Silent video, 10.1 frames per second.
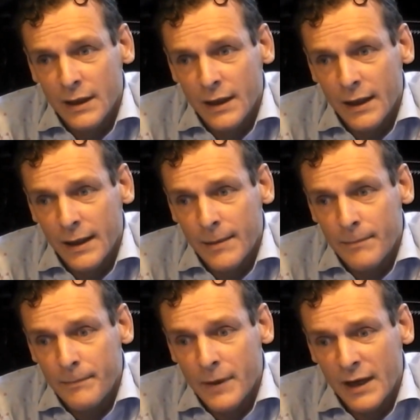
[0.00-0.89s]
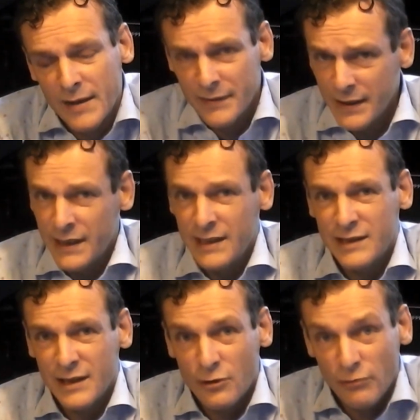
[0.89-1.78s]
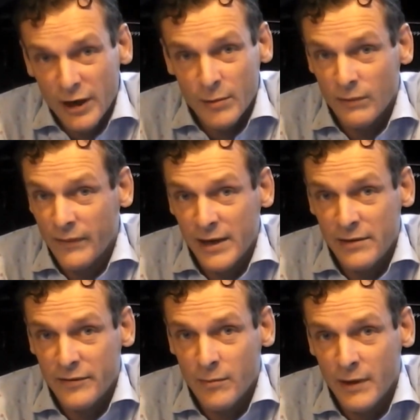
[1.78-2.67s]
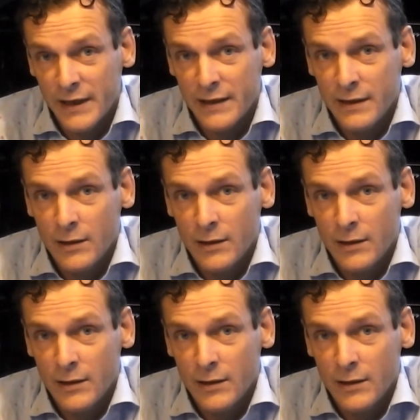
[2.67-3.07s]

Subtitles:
And I think it's incredible value for money